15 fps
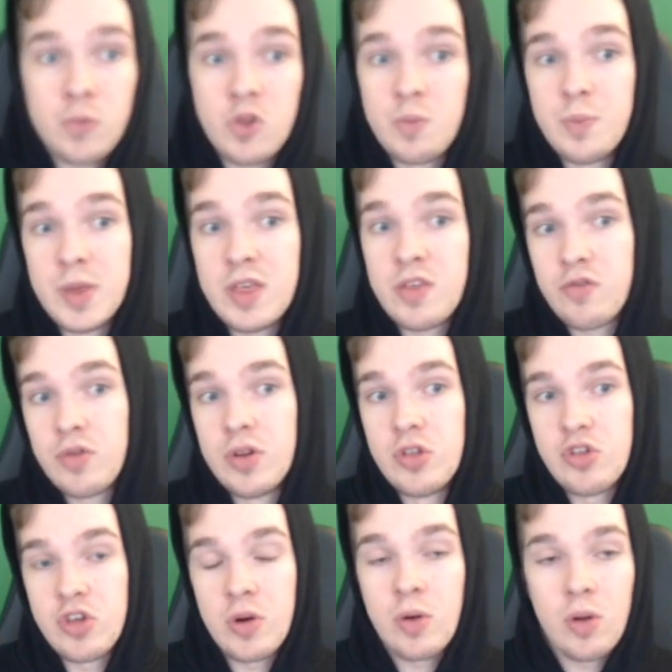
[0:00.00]
just Beast Druid
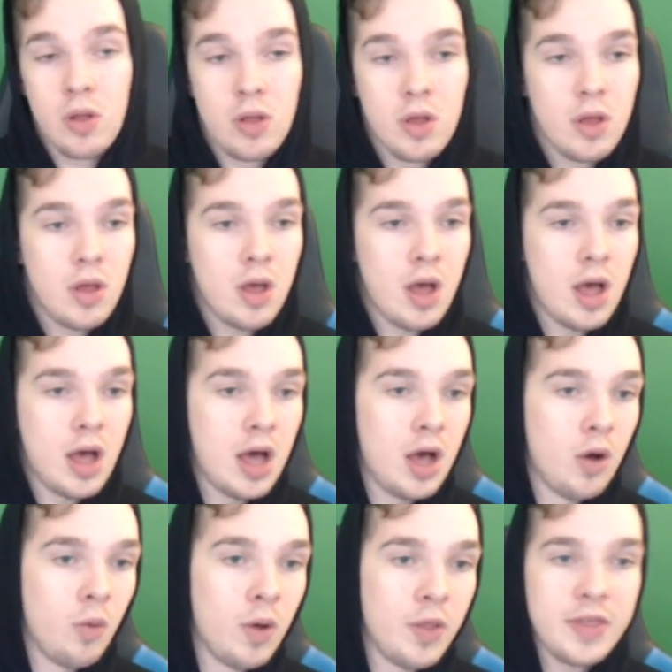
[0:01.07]
in general.
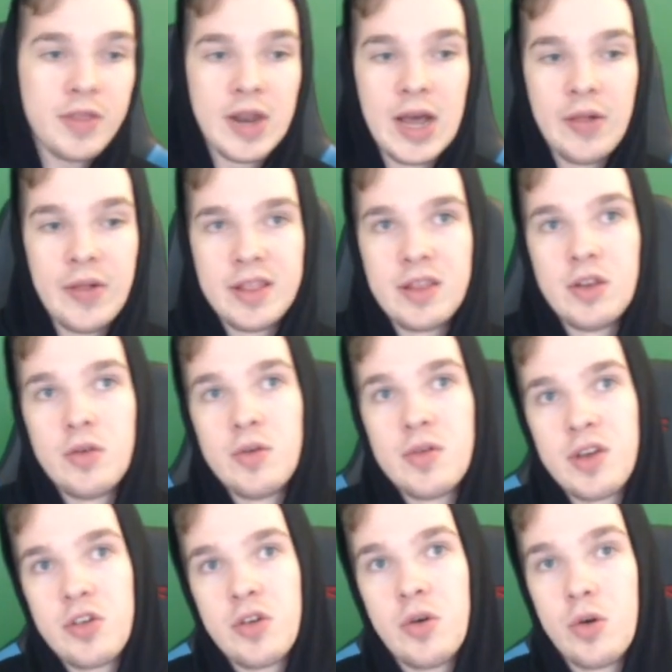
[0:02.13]
One thing that I like to do
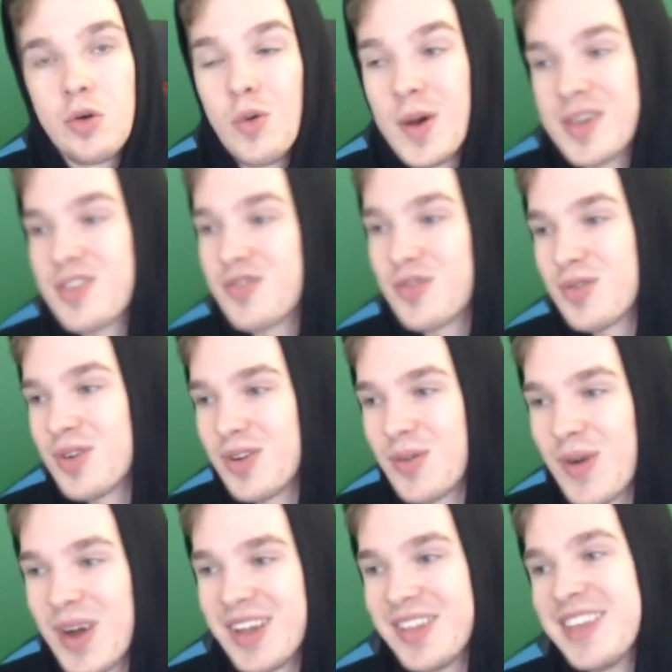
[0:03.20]
is actually go Quest Druid
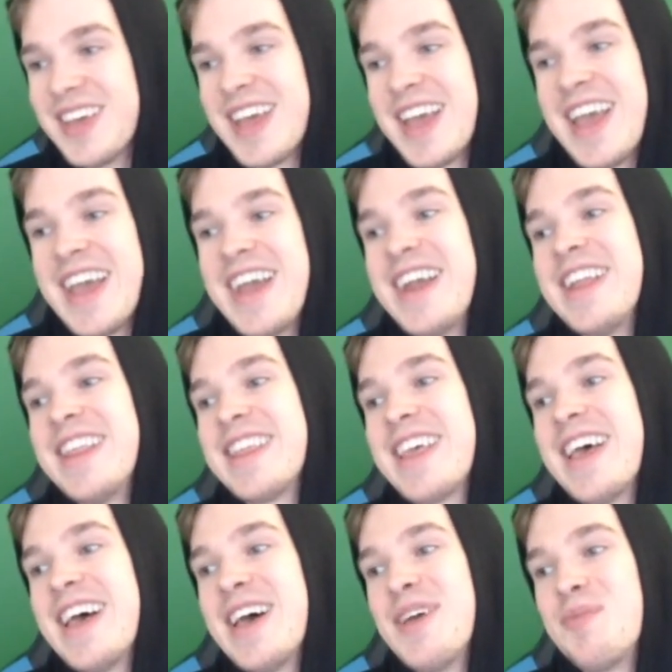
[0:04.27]
in Wild and
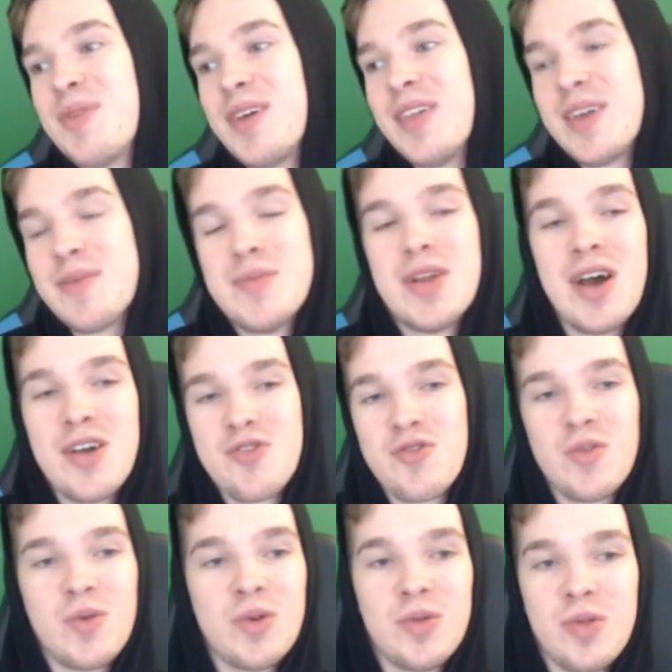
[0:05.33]
play like
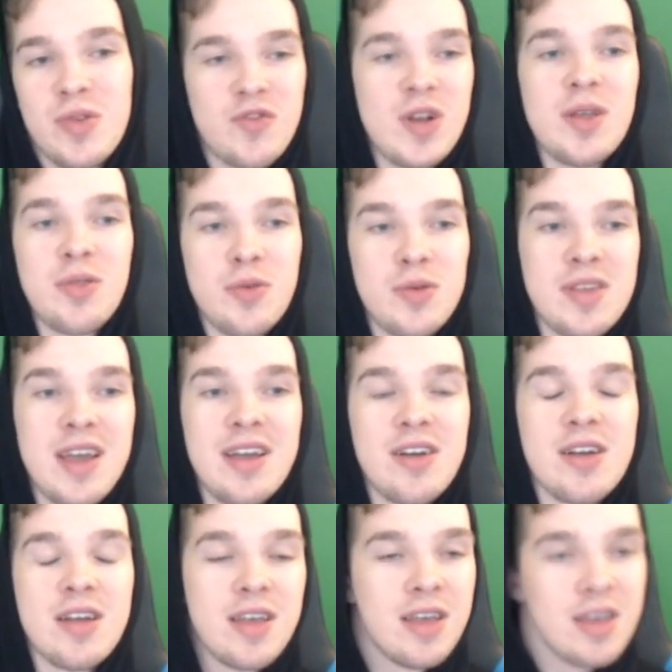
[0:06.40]
Menagerie Ward and Strengthorn
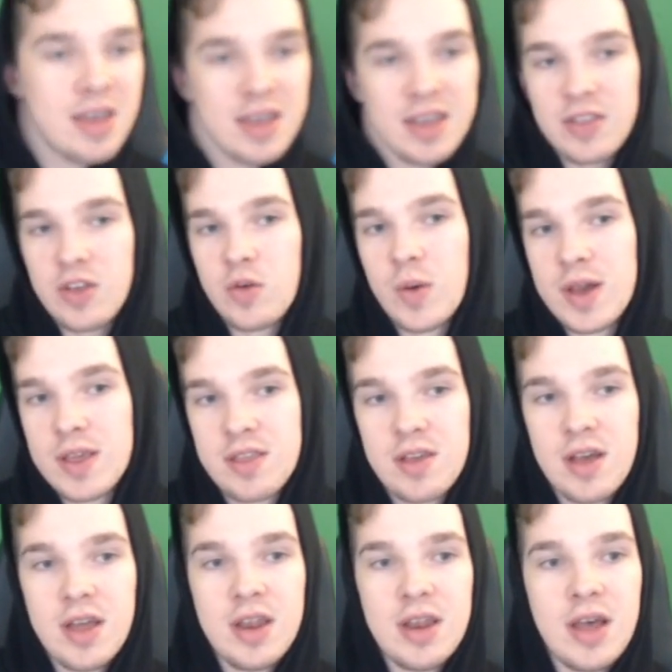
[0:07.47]
Tiger, get the quest
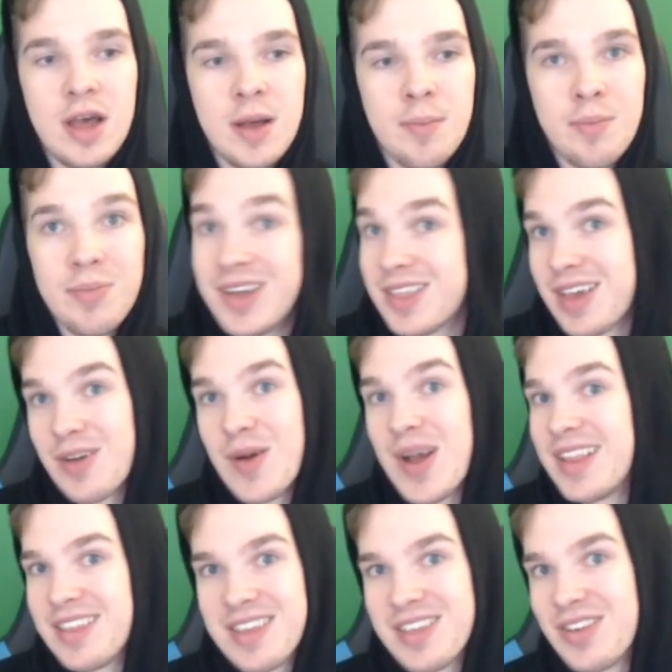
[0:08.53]
done, play
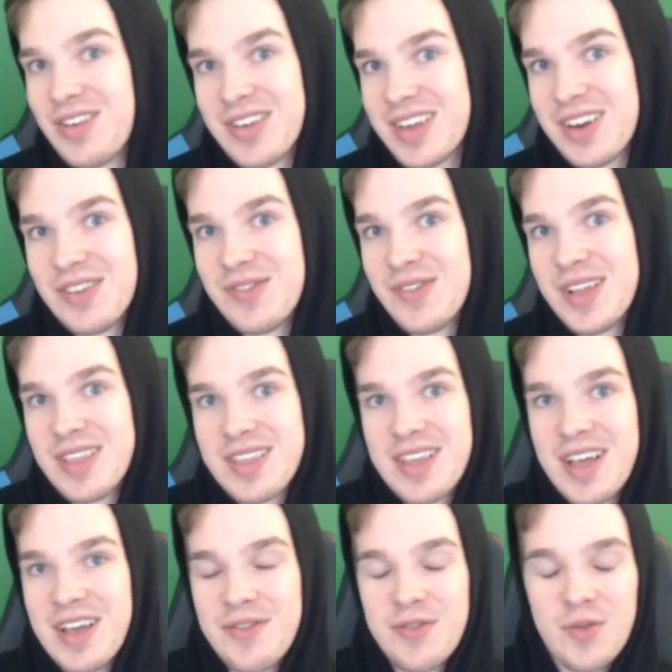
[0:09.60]
Tyrantus and all that kind of fun
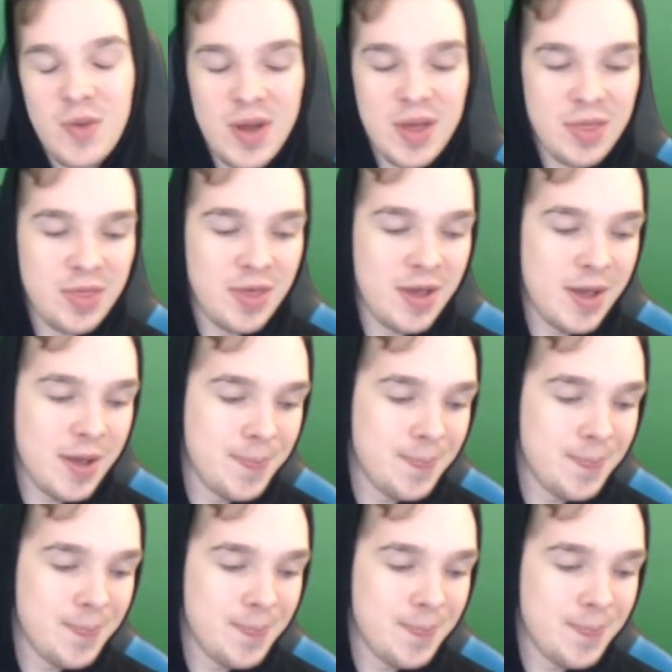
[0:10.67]
stuff with